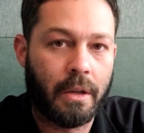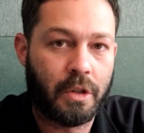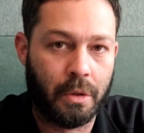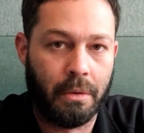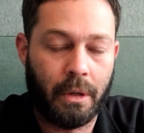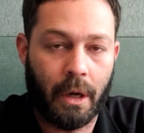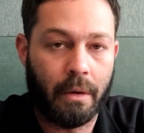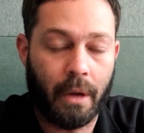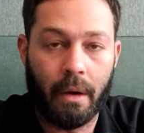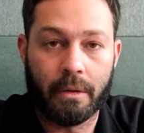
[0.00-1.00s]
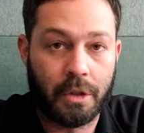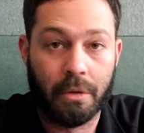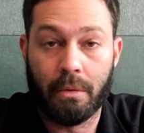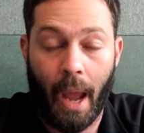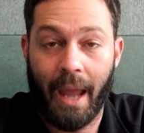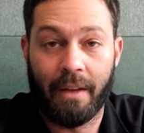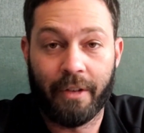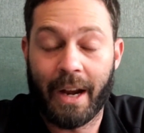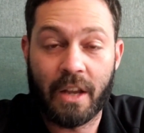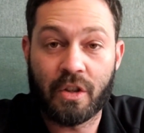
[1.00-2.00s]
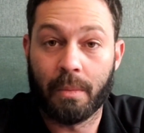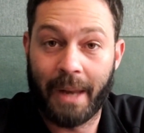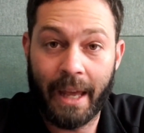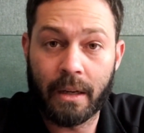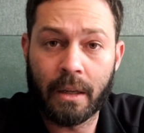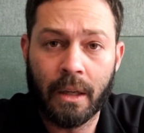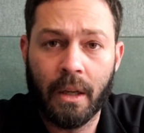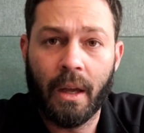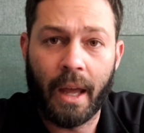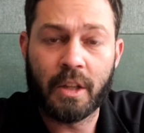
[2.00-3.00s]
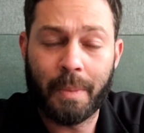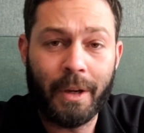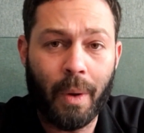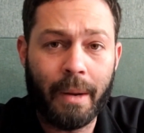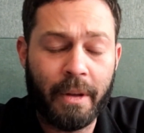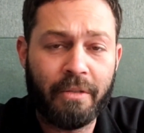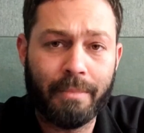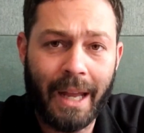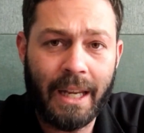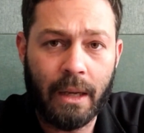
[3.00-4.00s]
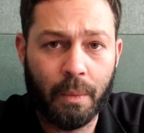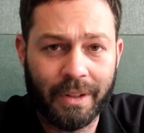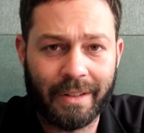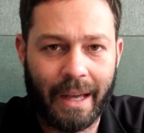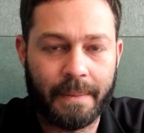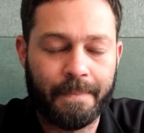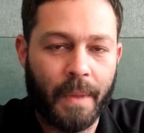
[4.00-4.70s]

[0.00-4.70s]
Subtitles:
to go to a financial planner and spend quite a bit of money with that.